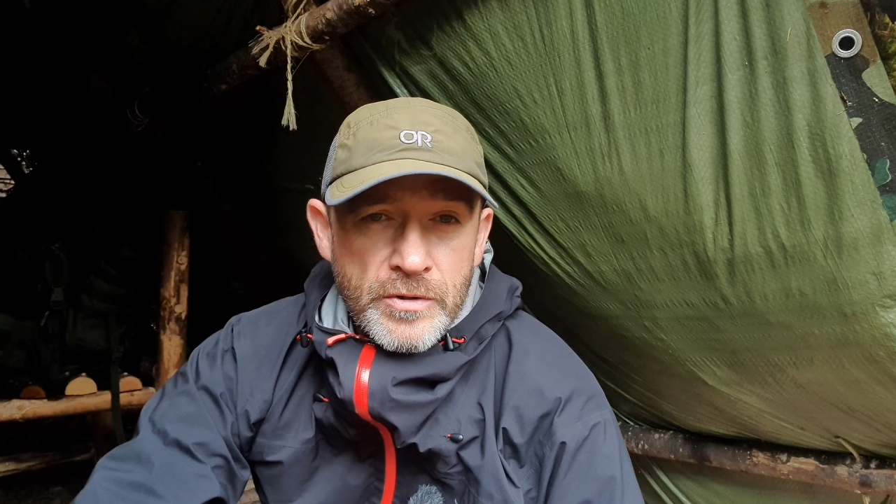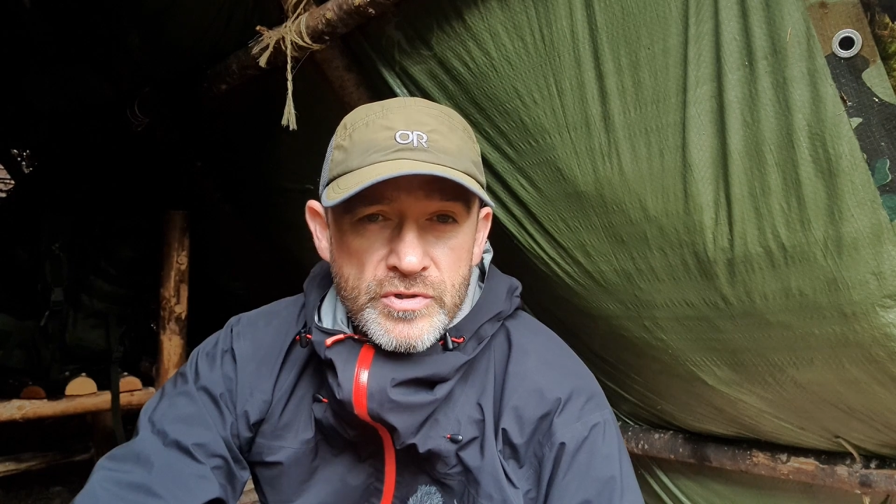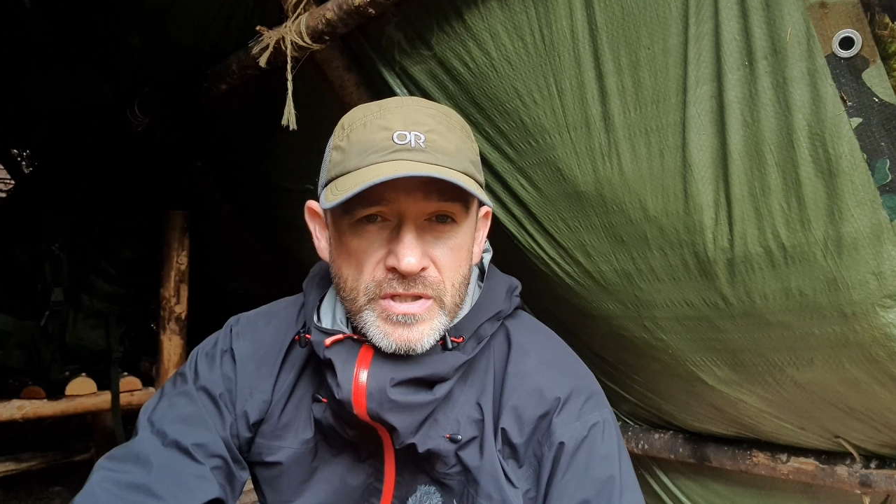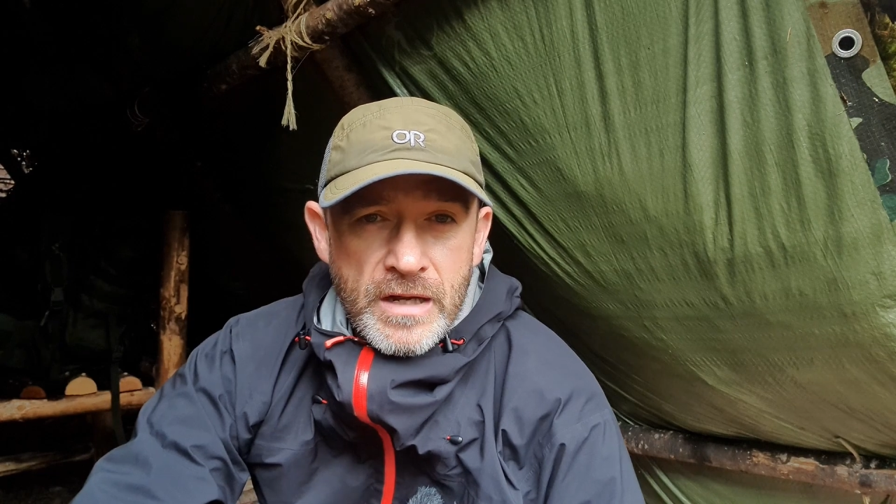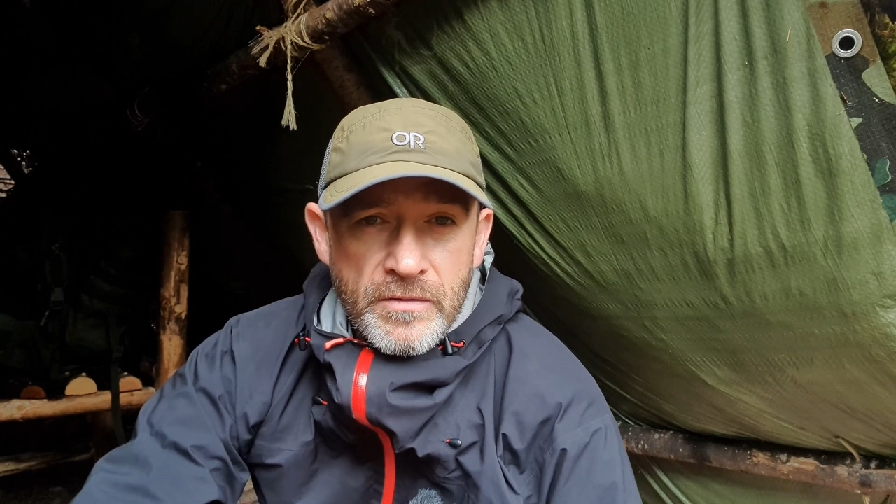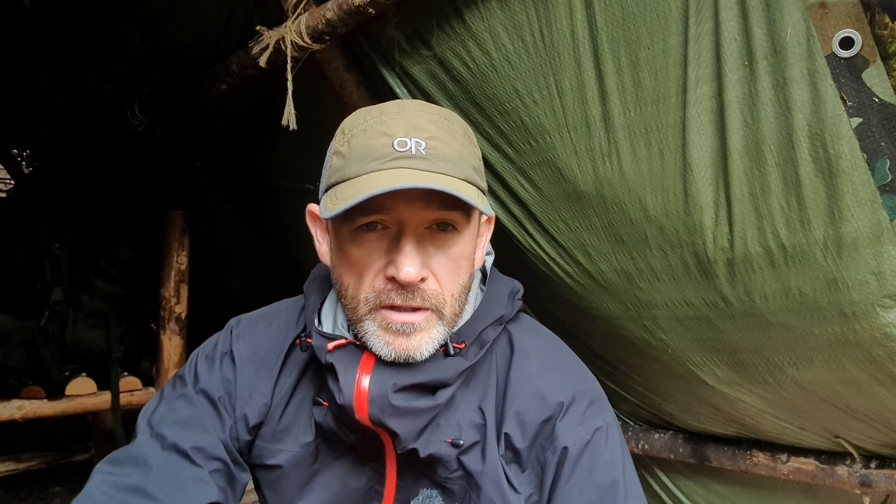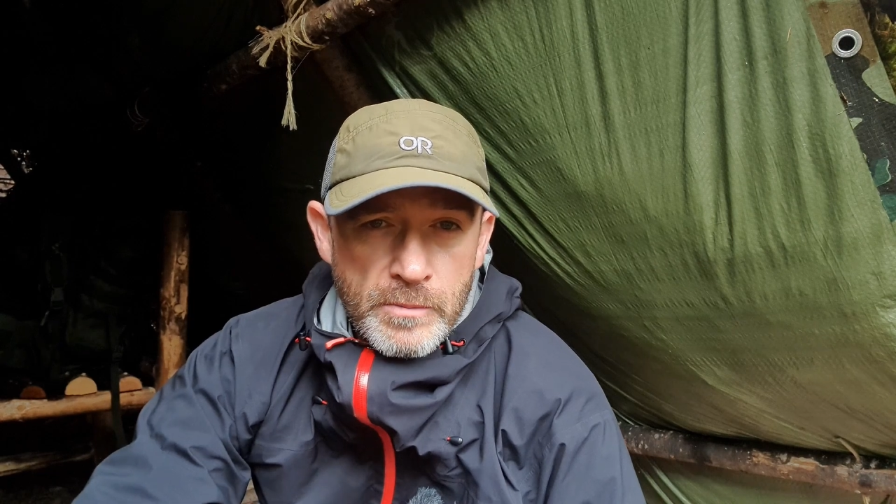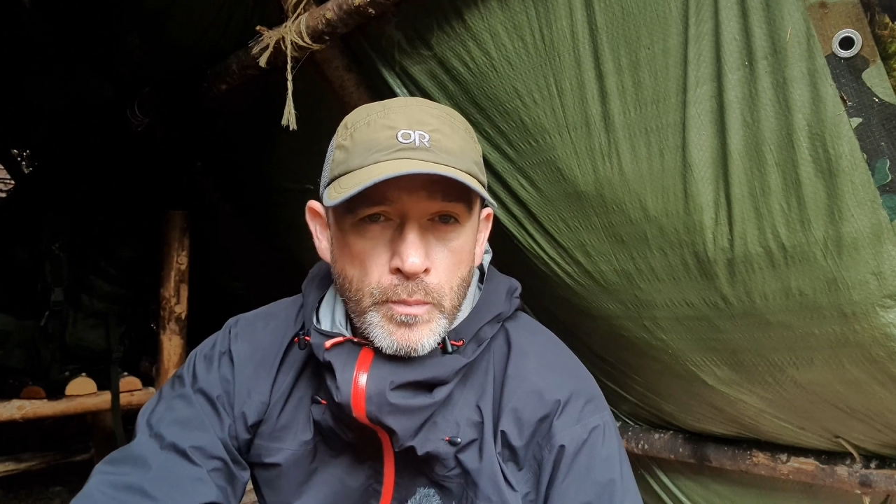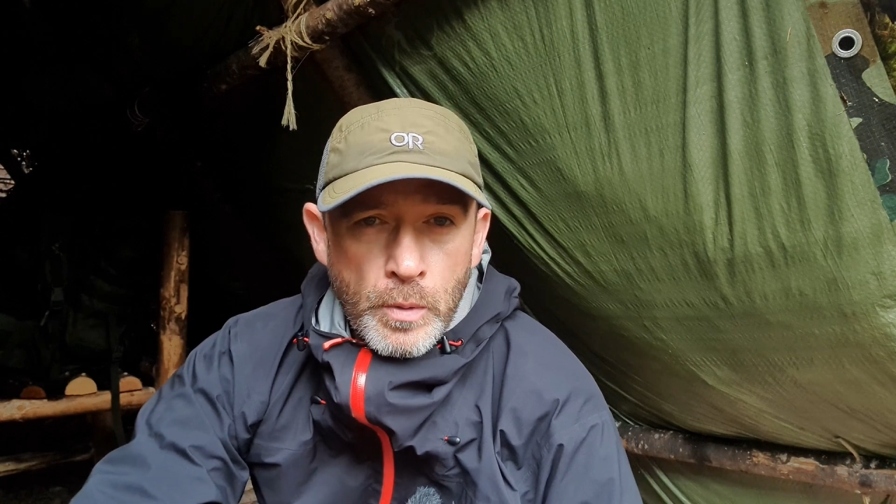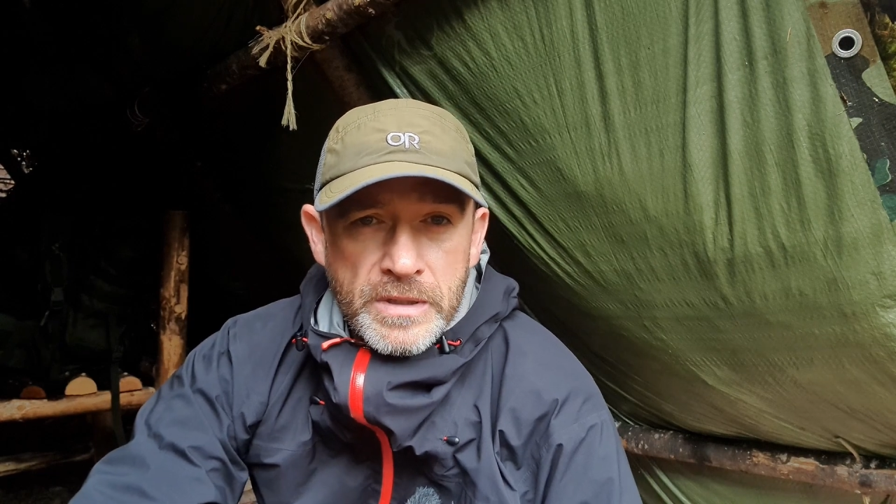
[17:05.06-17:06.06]
understand that
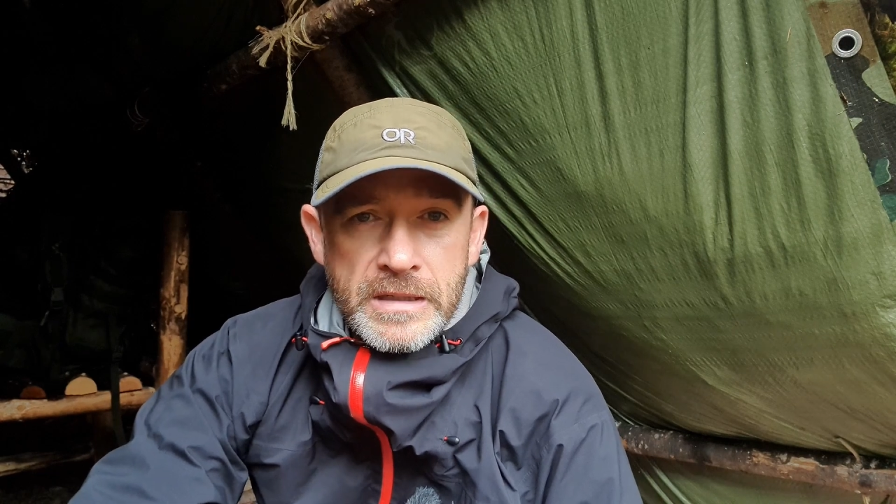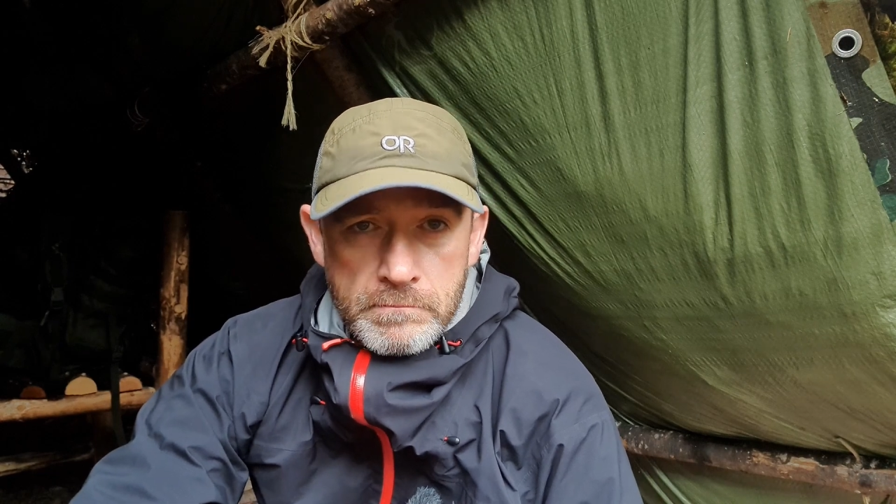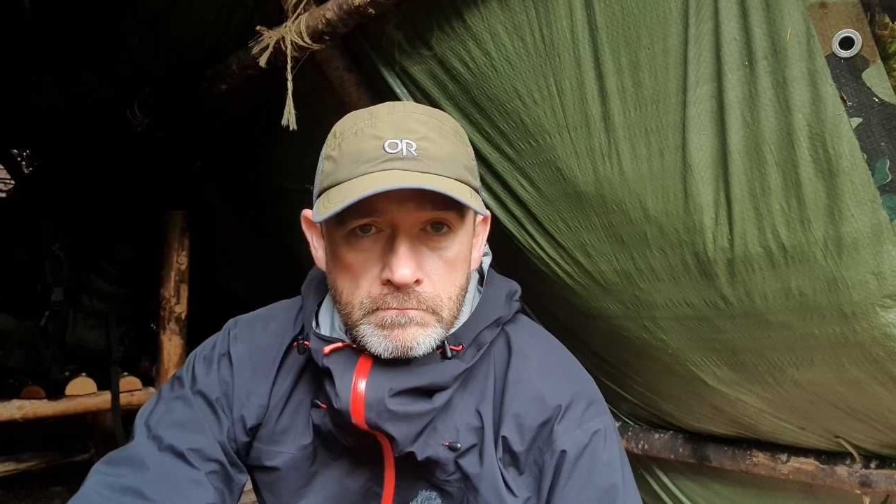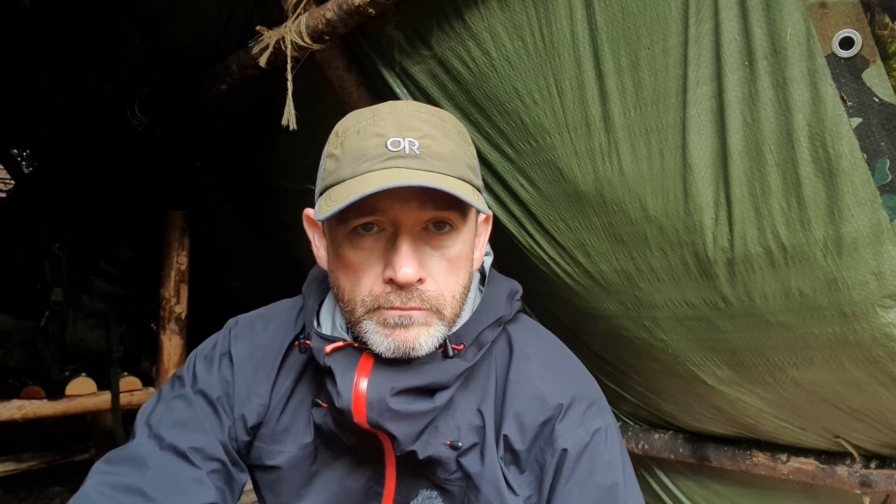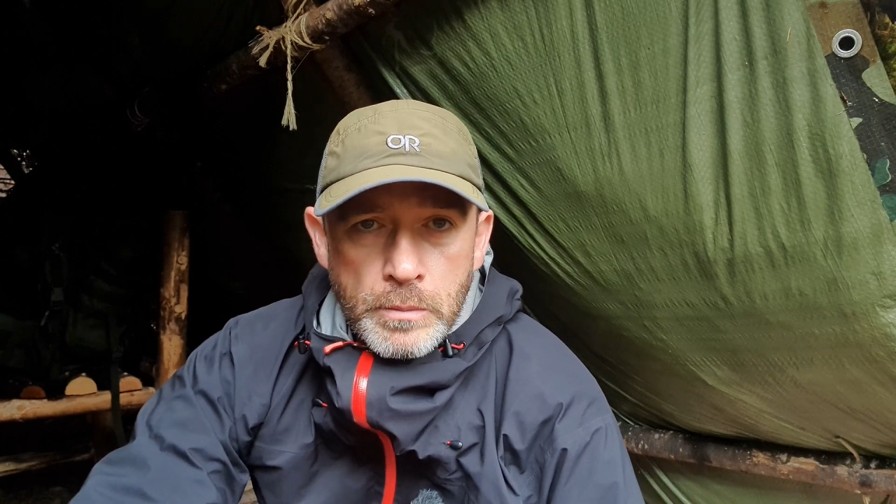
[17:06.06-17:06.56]
probably